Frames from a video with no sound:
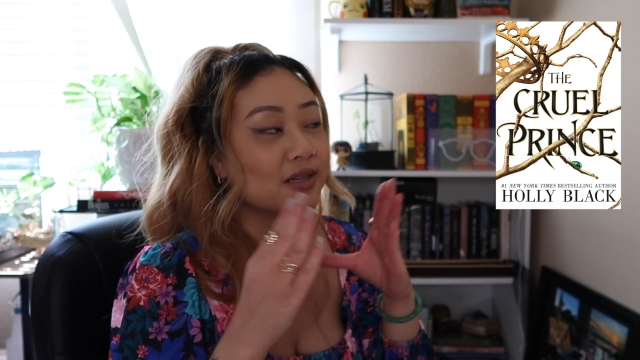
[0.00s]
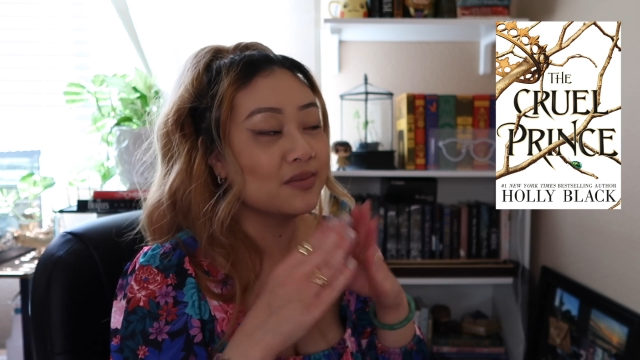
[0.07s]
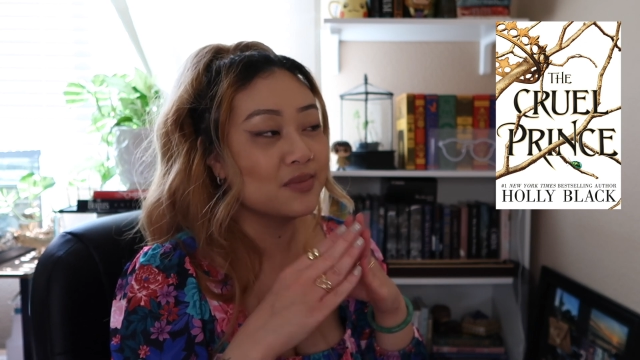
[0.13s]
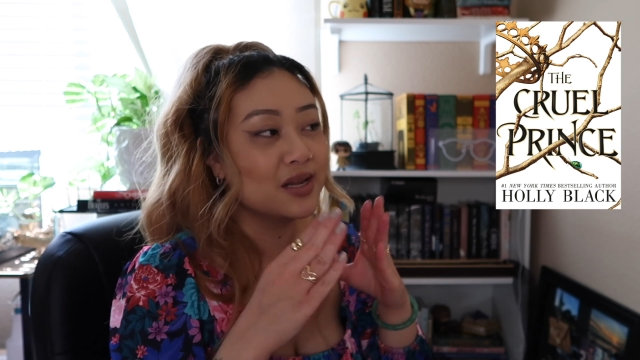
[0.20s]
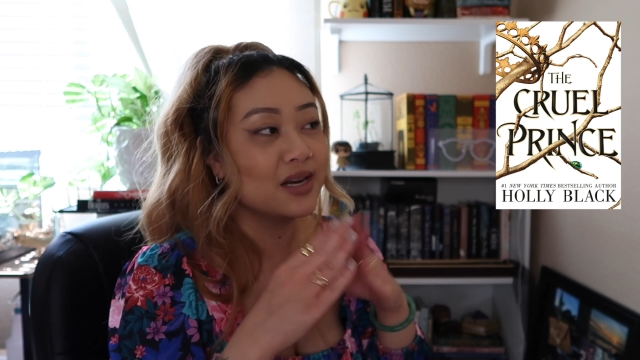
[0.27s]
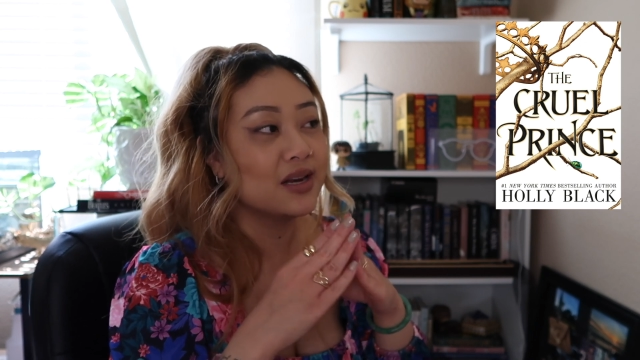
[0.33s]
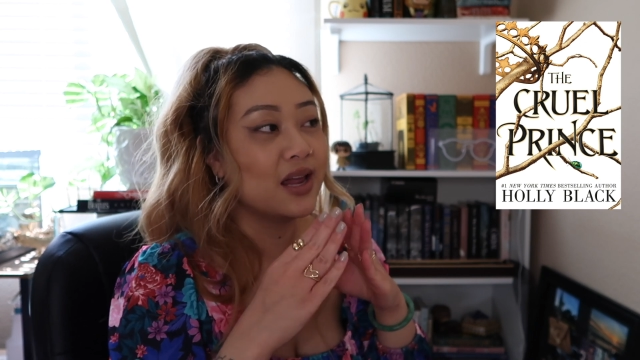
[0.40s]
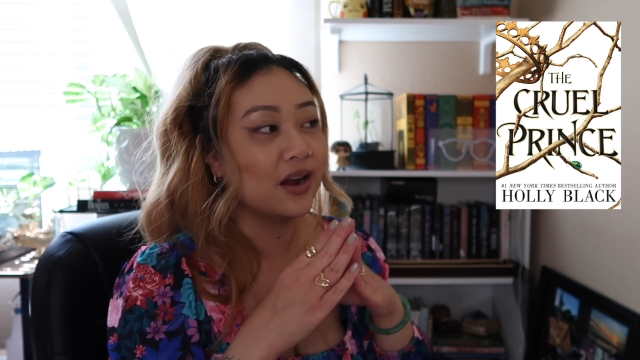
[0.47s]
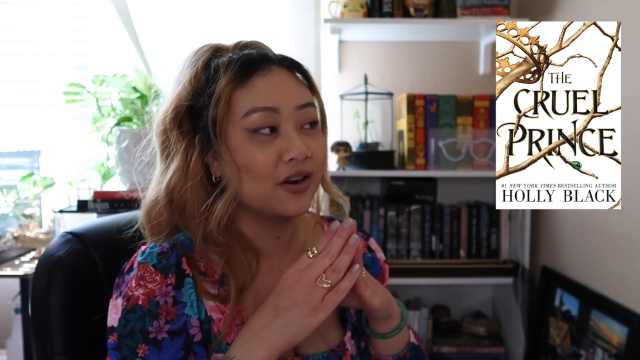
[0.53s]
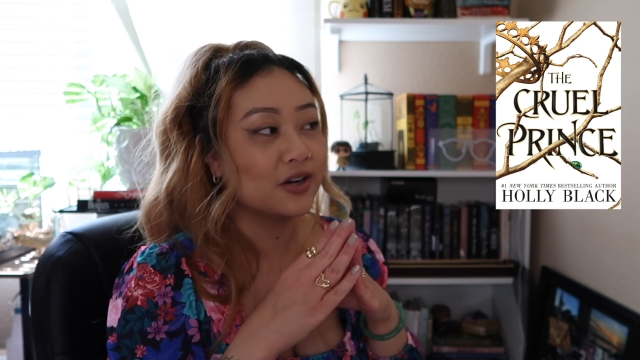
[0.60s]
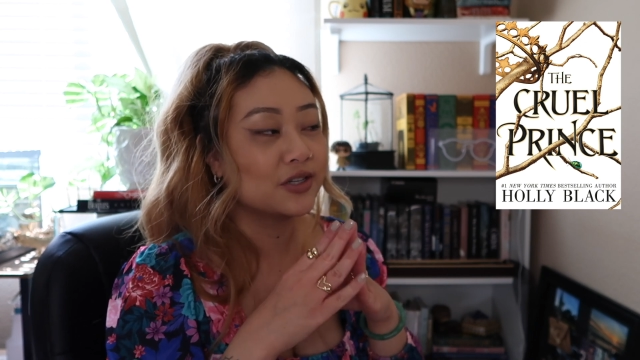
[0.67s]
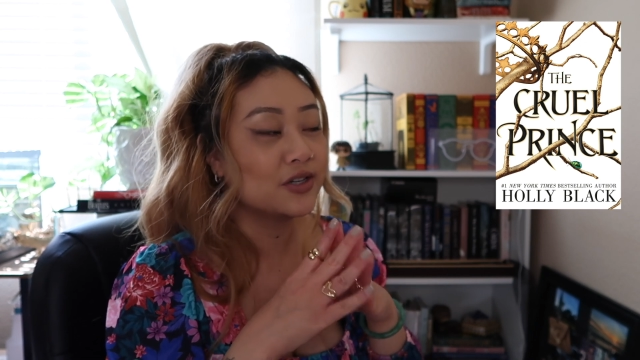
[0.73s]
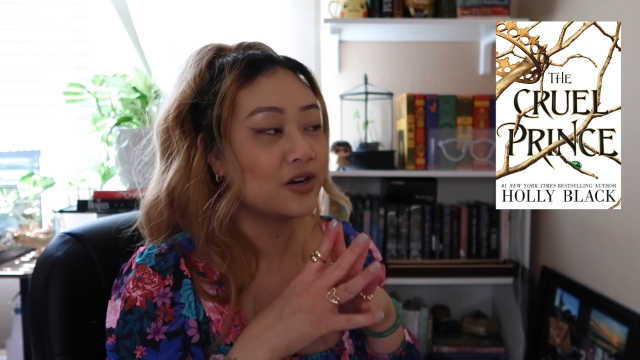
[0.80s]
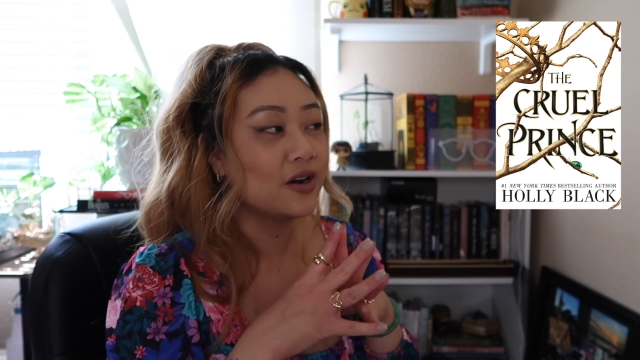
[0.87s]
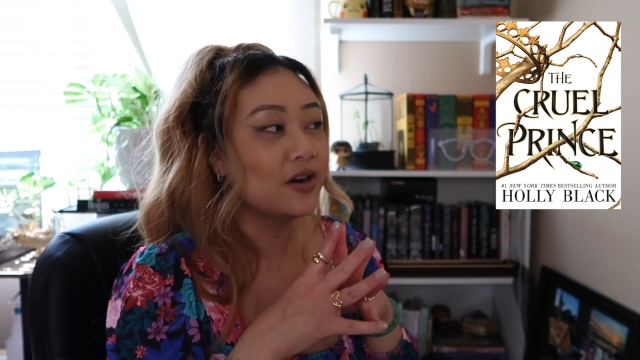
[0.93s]
committed
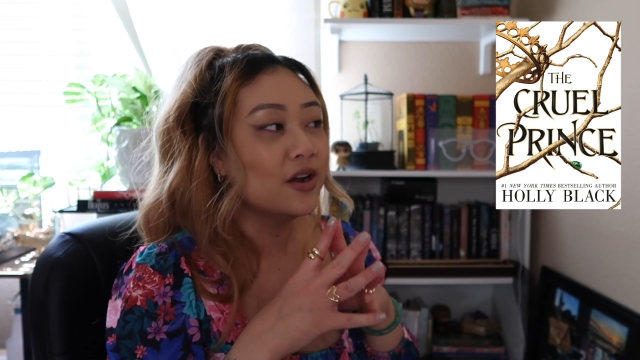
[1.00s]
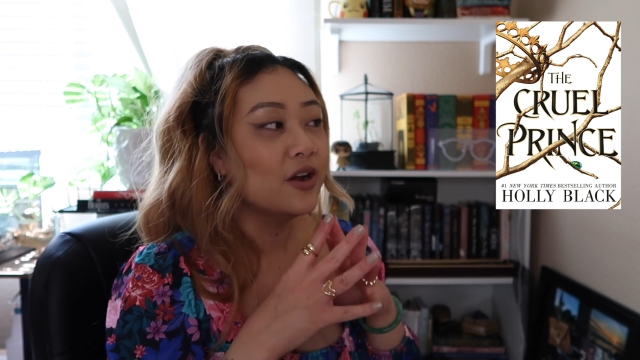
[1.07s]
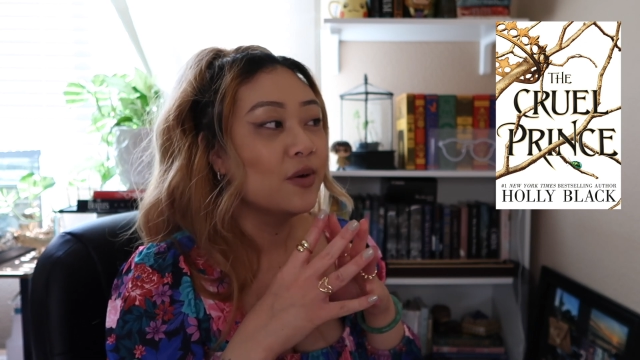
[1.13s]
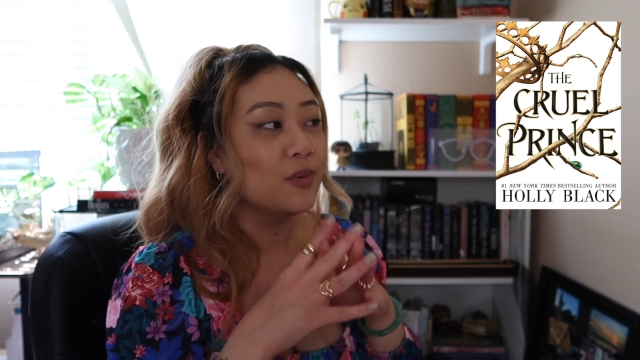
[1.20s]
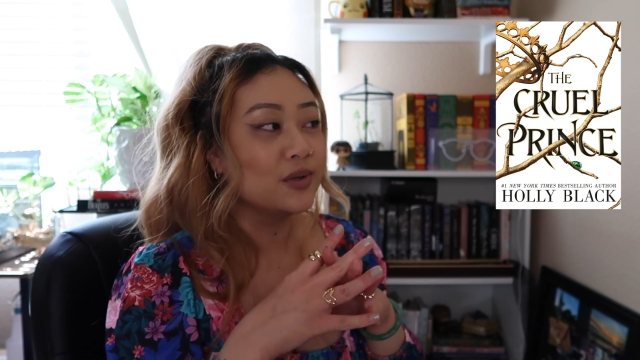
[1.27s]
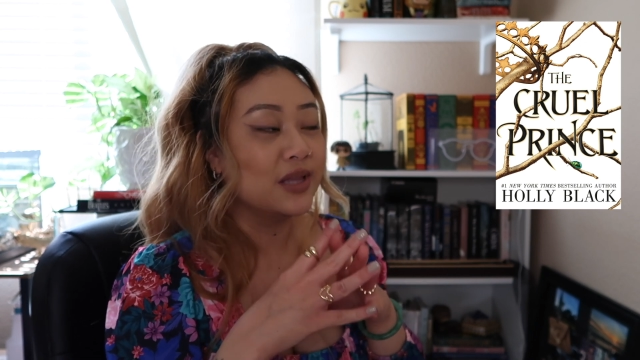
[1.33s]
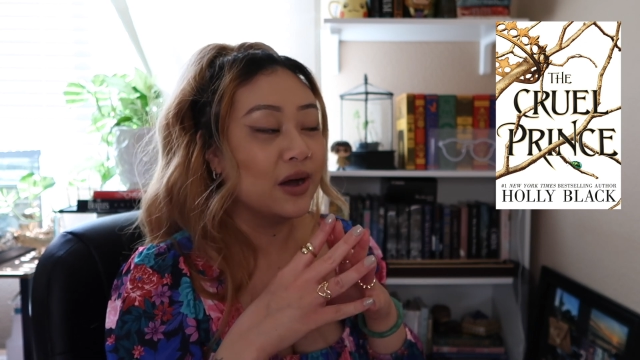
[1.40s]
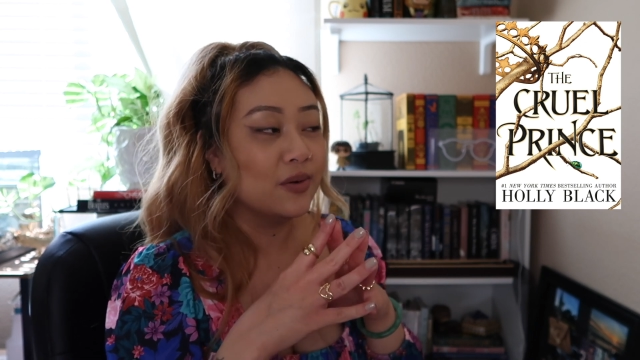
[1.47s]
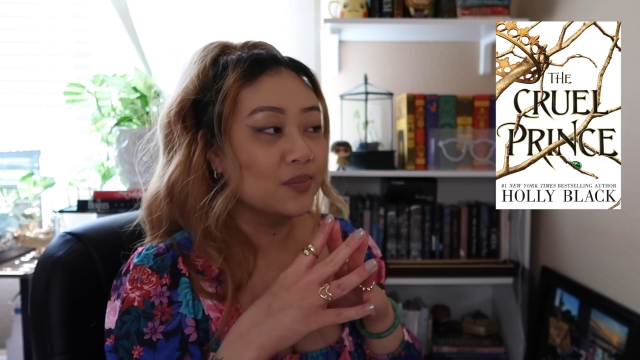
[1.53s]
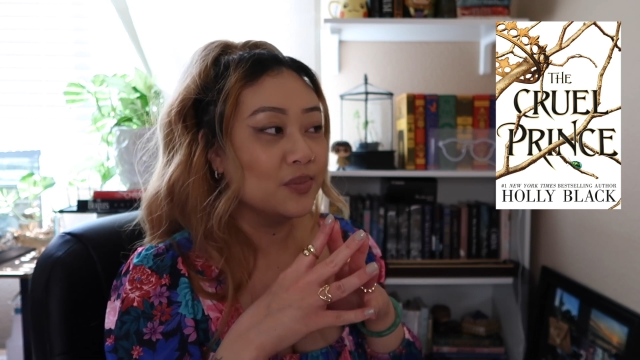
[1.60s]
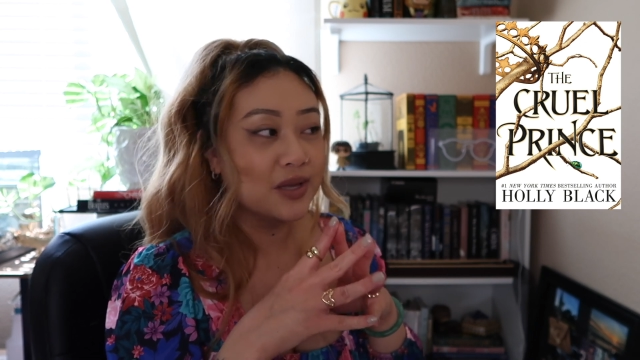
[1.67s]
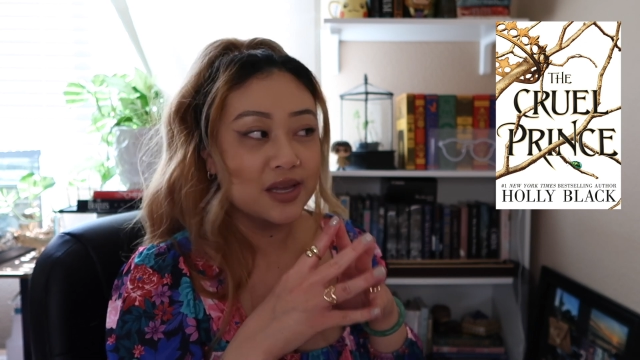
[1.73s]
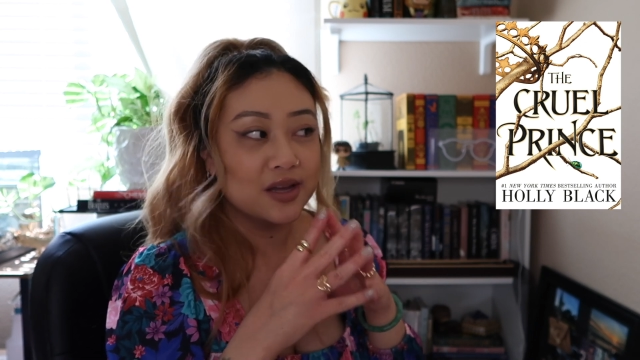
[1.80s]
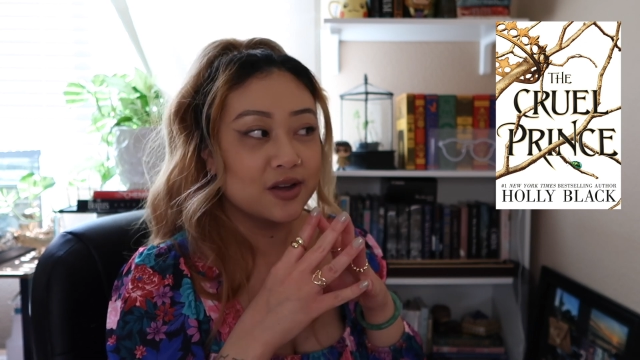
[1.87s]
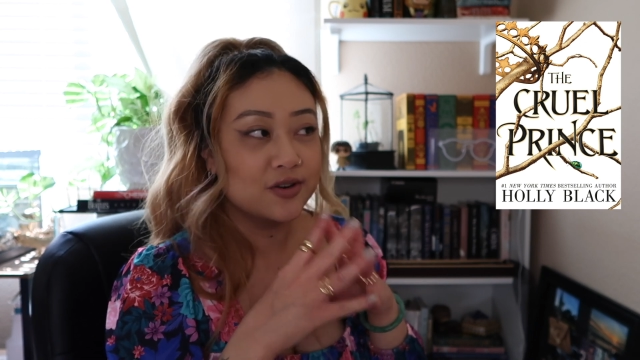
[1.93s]
character without being